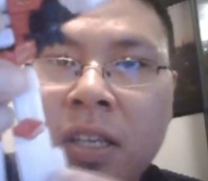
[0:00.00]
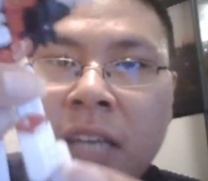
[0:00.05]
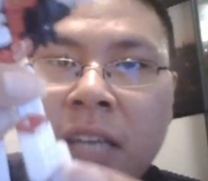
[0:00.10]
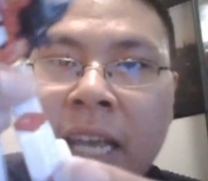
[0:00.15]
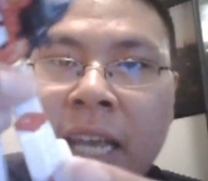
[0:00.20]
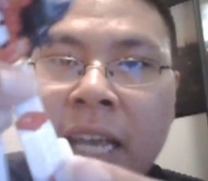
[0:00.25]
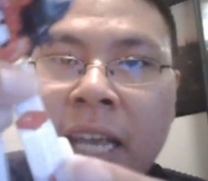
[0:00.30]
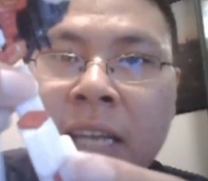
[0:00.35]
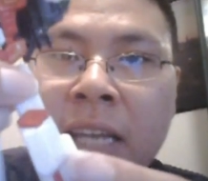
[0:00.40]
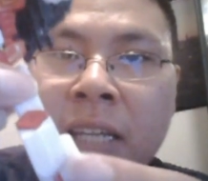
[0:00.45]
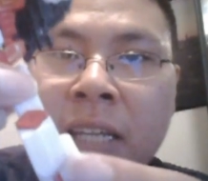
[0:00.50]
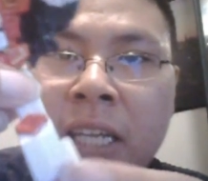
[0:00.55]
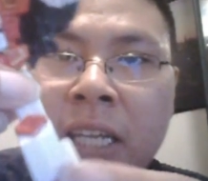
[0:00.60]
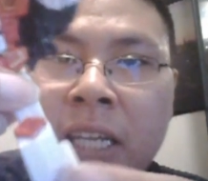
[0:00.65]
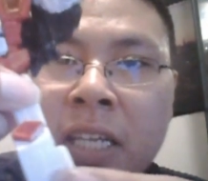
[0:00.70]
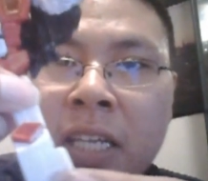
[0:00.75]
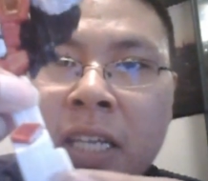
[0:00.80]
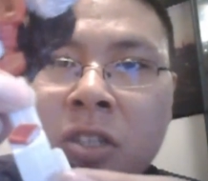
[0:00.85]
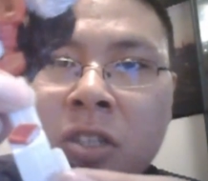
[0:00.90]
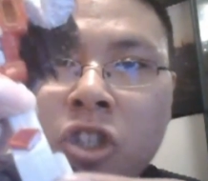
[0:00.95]
and
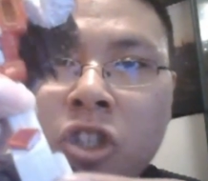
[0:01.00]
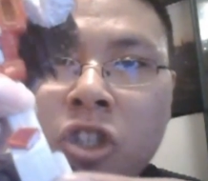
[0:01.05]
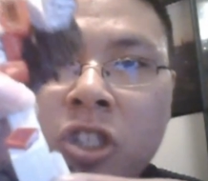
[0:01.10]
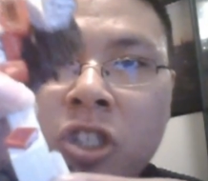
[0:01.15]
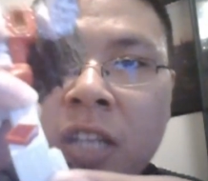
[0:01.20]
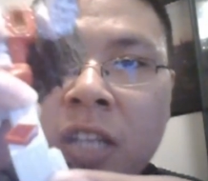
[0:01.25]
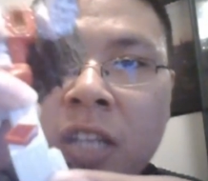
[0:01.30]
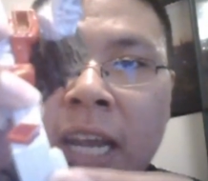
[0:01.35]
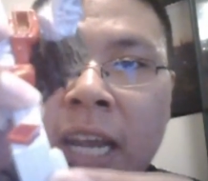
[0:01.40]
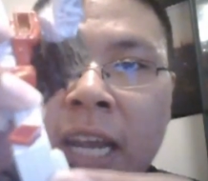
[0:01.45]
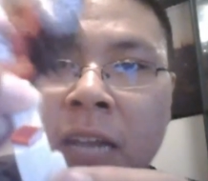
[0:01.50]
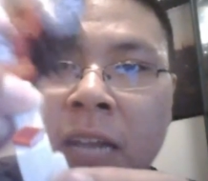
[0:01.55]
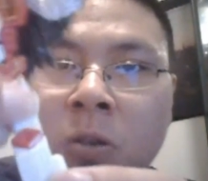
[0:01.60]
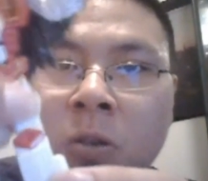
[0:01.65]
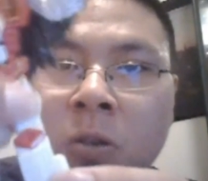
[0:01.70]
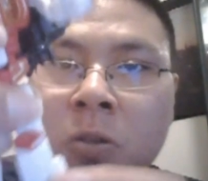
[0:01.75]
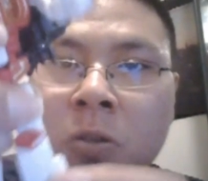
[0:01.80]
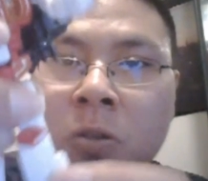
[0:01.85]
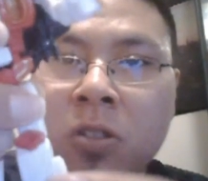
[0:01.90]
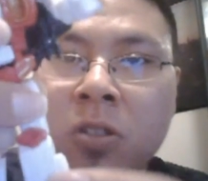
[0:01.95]
hinged
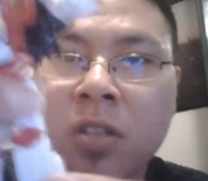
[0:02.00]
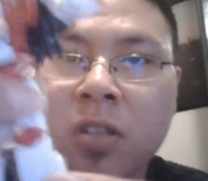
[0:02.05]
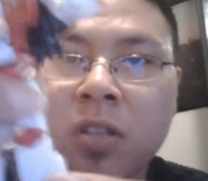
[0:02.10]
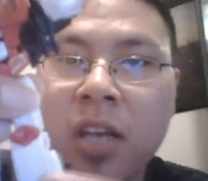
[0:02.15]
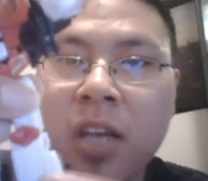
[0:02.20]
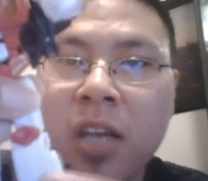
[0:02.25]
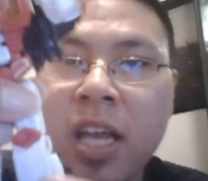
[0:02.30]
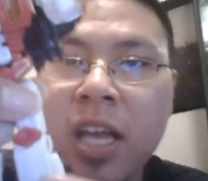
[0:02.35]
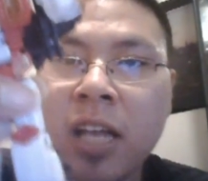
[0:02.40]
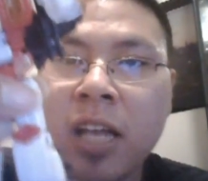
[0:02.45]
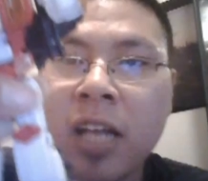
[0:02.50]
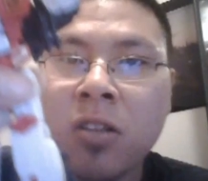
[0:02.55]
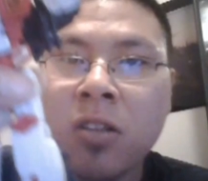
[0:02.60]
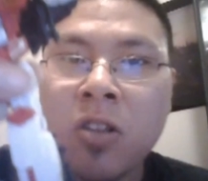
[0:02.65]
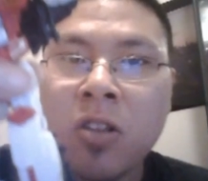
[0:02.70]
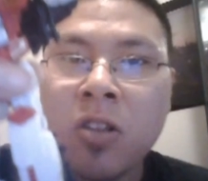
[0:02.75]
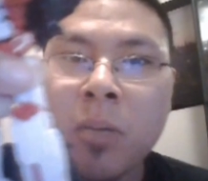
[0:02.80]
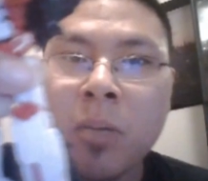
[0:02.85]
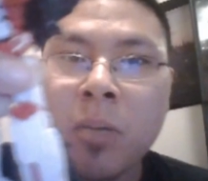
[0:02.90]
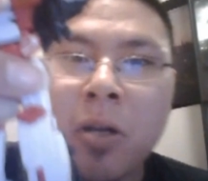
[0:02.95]
ankles.
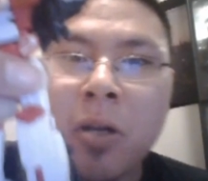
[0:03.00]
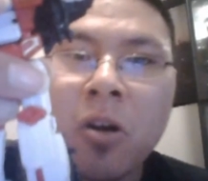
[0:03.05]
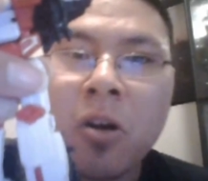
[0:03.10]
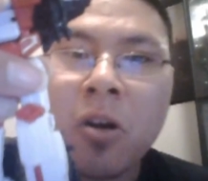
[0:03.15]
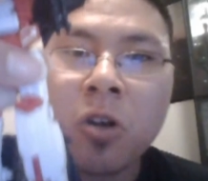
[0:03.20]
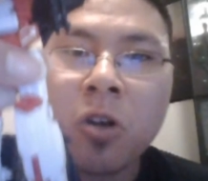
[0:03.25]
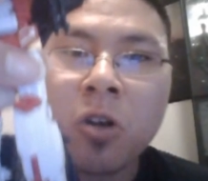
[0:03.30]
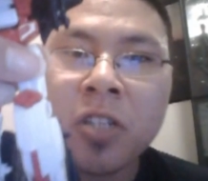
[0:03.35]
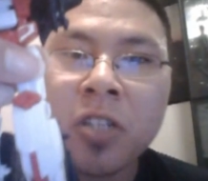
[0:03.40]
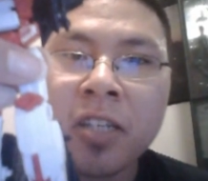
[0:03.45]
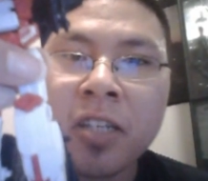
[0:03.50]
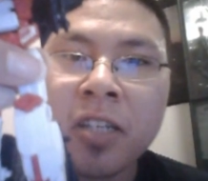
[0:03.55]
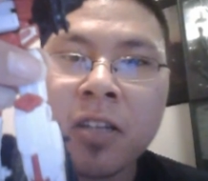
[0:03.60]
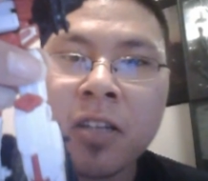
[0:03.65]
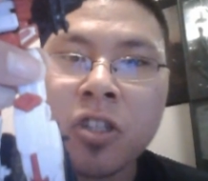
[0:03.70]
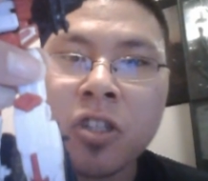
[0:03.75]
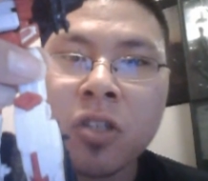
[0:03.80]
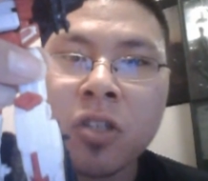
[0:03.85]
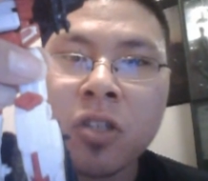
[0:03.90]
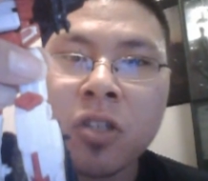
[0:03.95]
Limited
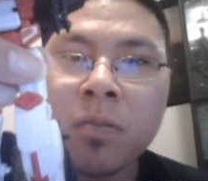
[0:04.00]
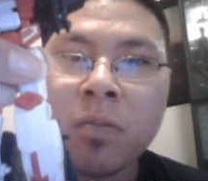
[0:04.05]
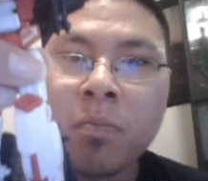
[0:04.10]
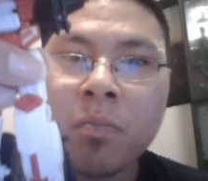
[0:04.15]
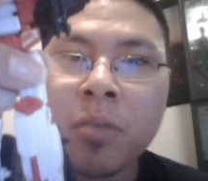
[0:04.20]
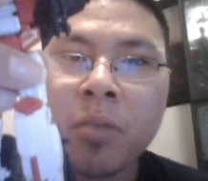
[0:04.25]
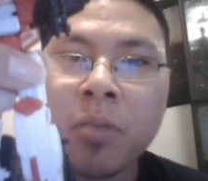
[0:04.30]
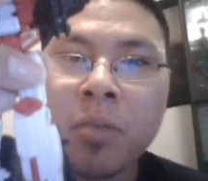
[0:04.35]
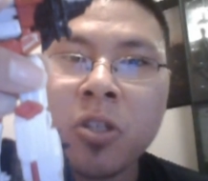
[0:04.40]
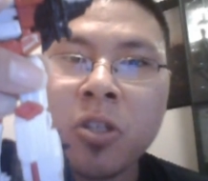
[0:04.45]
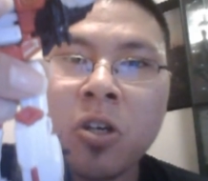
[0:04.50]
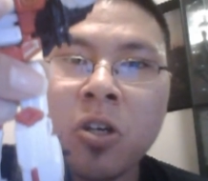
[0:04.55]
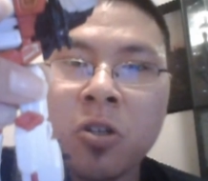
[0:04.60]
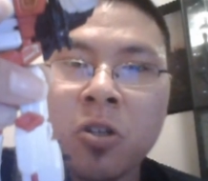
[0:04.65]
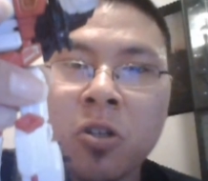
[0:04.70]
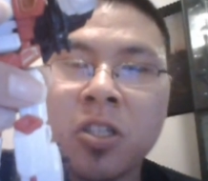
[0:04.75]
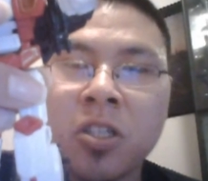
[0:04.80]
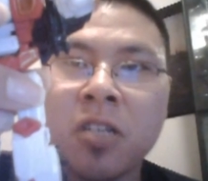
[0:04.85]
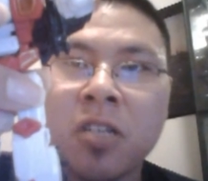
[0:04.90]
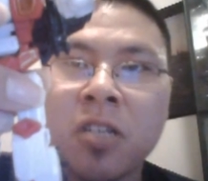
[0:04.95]
articulation, but good
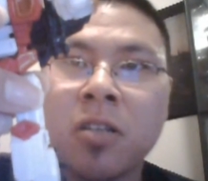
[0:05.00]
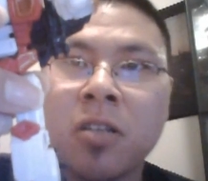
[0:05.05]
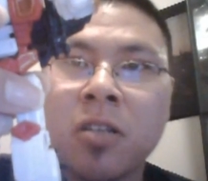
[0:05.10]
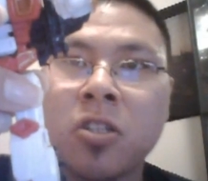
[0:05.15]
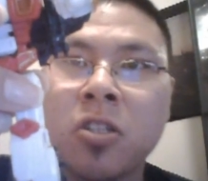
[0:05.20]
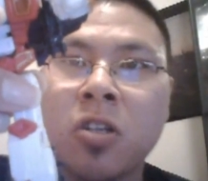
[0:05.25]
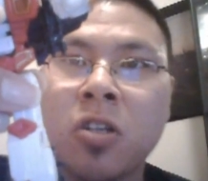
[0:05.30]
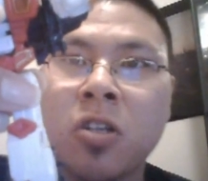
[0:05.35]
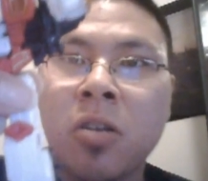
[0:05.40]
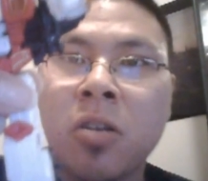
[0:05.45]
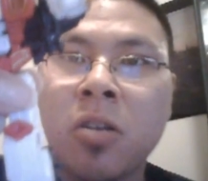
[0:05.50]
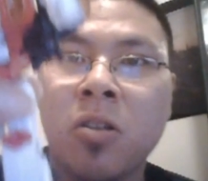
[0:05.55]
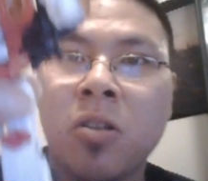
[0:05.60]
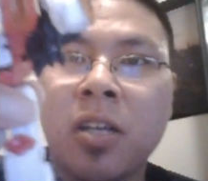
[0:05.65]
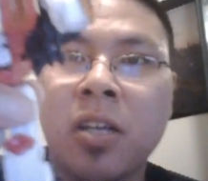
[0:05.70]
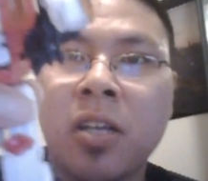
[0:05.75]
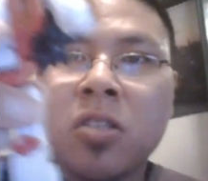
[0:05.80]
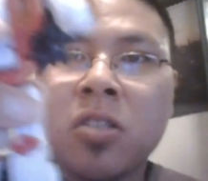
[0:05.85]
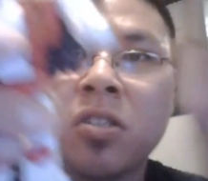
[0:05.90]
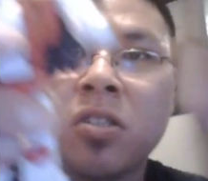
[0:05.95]
articulation
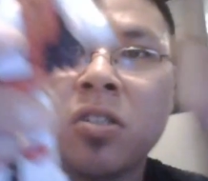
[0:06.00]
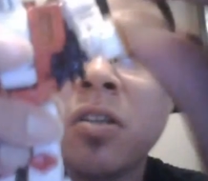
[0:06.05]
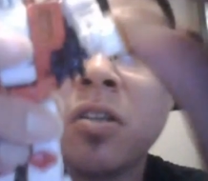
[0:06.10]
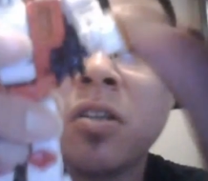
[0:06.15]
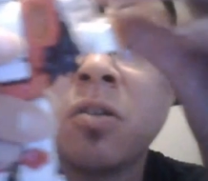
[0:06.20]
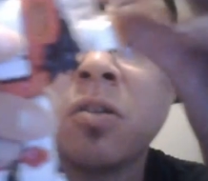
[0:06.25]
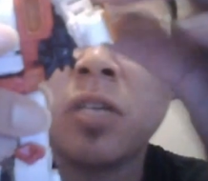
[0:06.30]
nonetheless. You know,